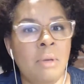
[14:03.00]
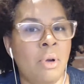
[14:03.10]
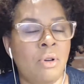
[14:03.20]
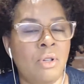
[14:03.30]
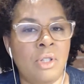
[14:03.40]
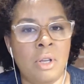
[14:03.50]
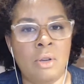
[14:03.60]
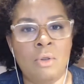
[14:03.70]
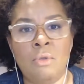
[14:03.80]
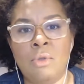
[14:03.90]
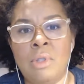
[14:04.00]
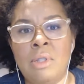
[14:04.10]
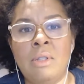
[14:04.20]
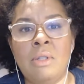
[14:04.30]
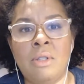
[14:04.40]
person whose
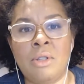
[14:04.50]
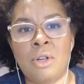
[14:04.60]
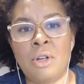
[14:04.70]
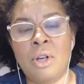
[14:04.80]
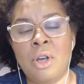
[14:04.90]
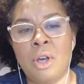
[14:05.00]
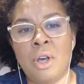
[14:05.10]
sister,